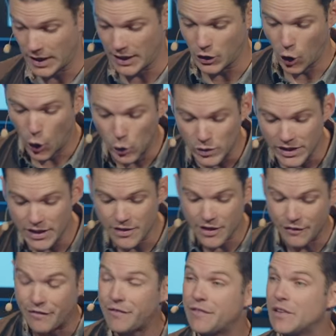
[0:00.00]
and only the
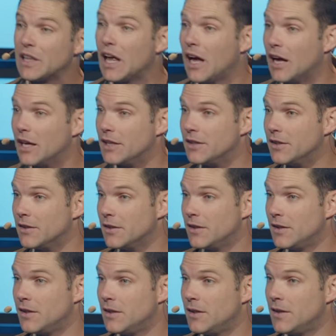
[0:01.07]
flood
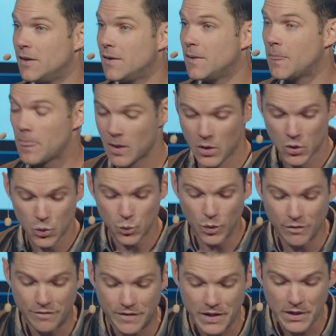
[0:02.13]

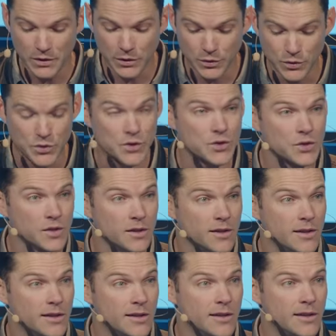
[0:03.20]
reveals
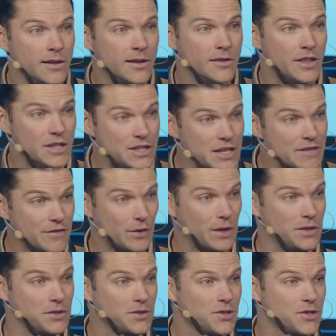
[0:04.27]
the
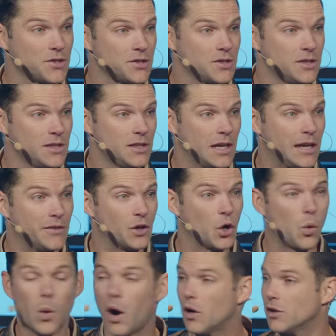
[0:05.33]
difference in the
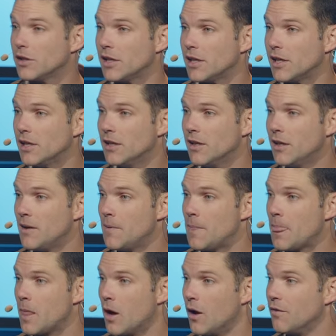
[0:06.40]
quality
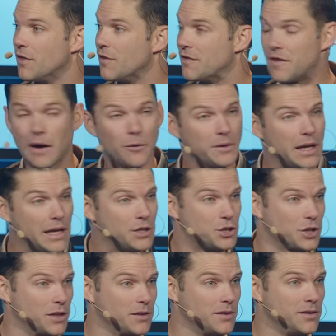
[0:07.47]
of the
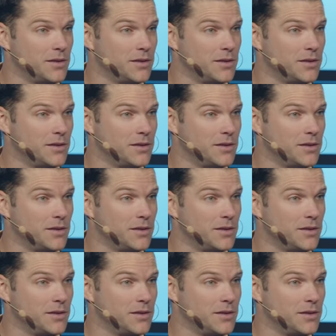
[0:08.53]
foundation.